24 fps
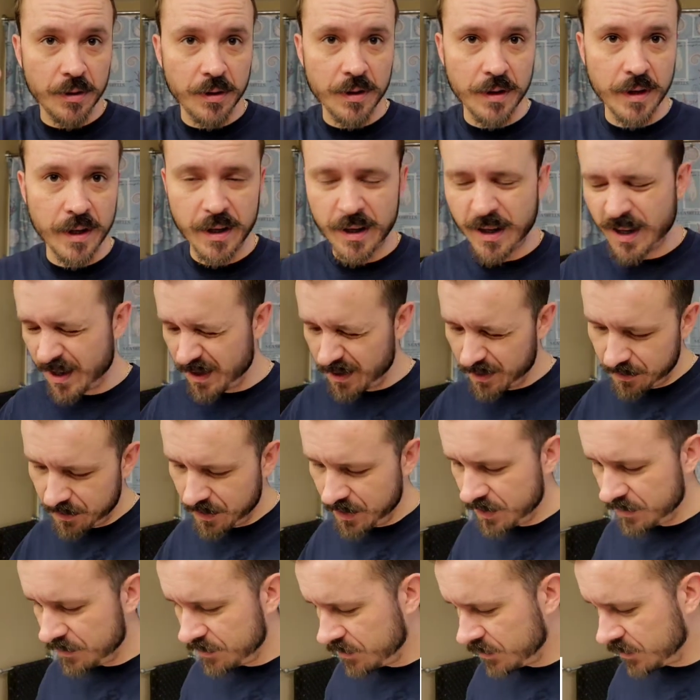
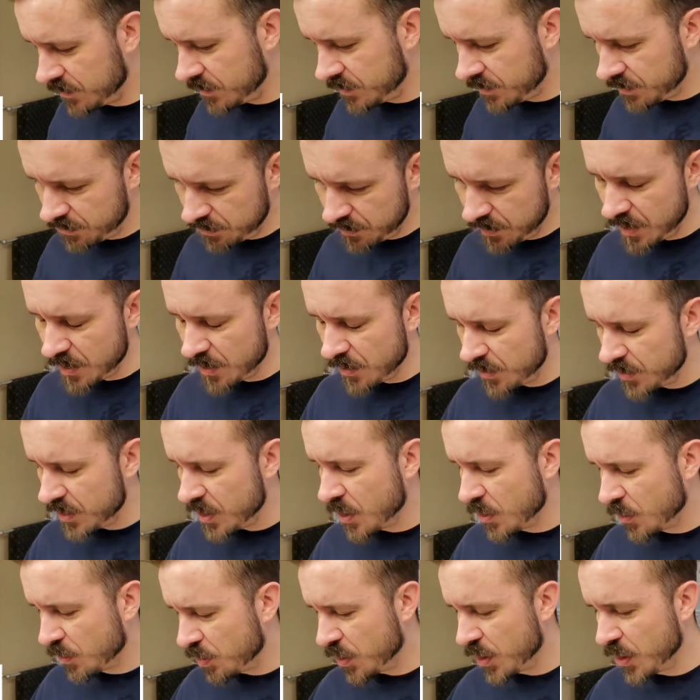it'd
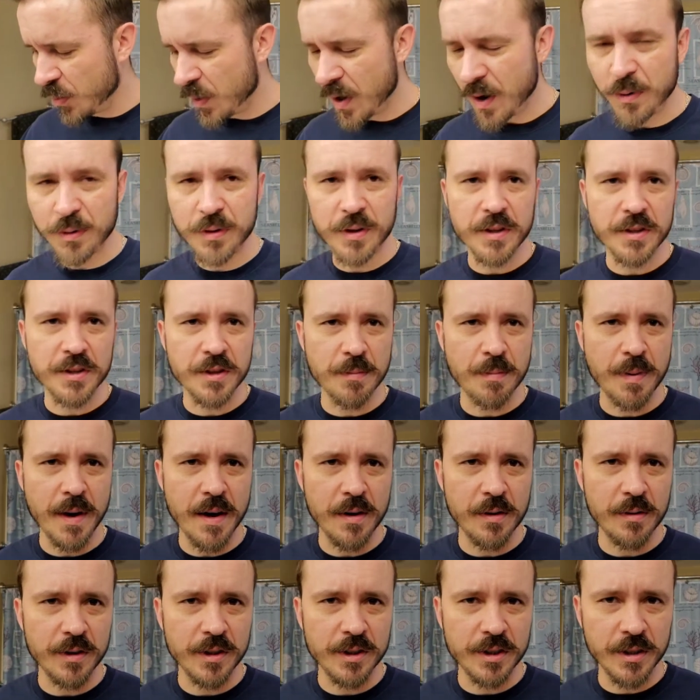go pretty well with this. The
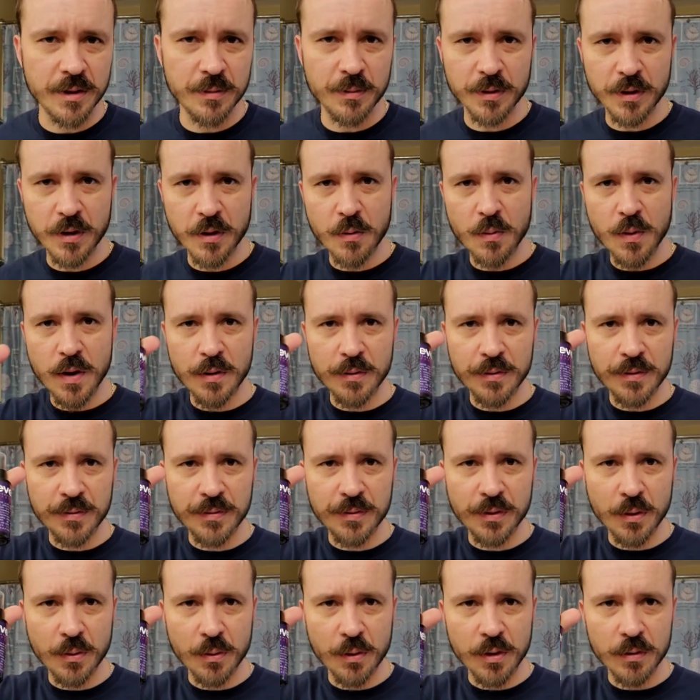powdery scent would go well with the
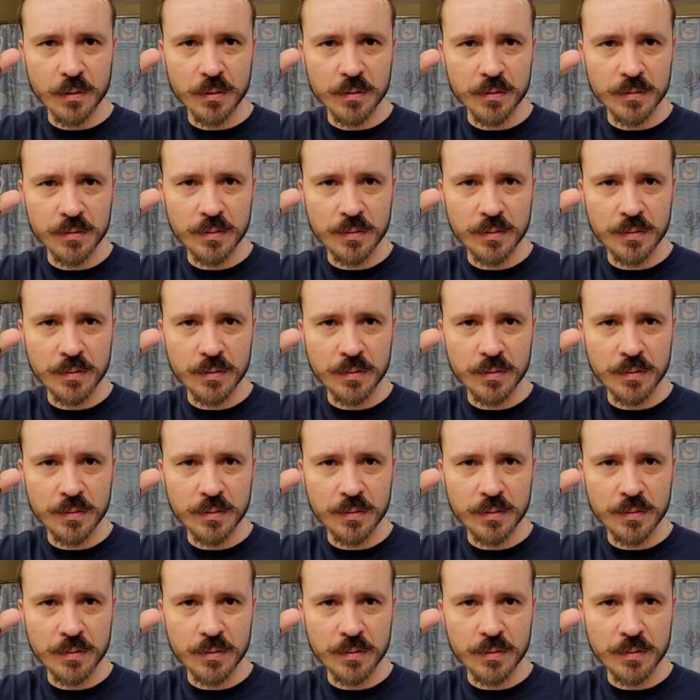floral,